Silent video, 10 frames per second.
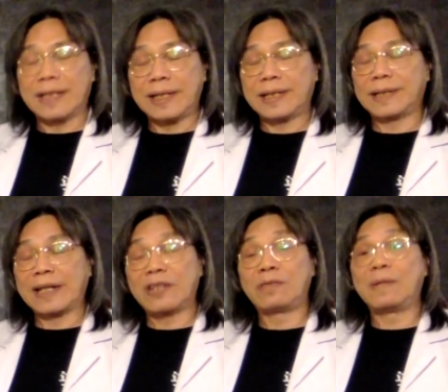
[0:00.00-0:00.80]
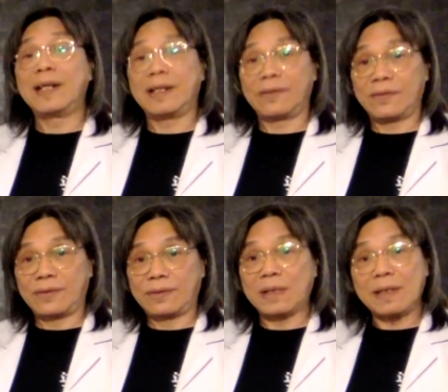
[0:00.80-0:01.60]
experience.
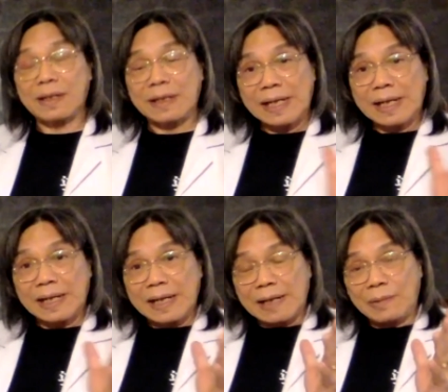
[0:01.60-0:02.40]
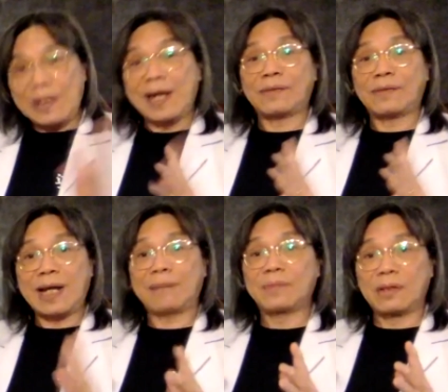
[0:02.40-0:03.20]
But we have
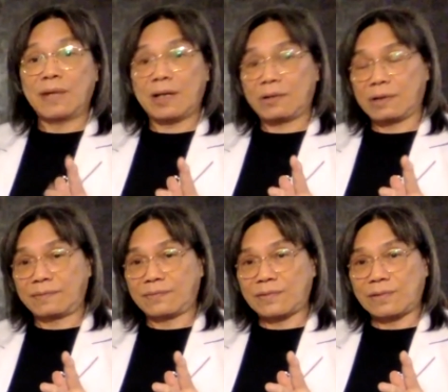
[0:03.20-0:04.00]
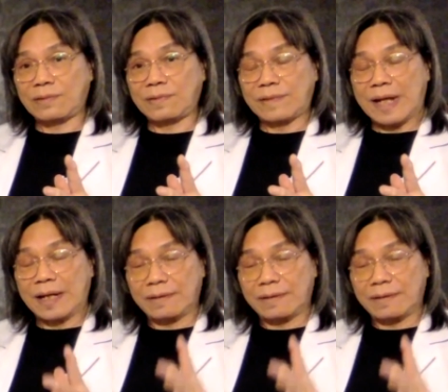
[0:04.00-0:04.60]
kept the record for a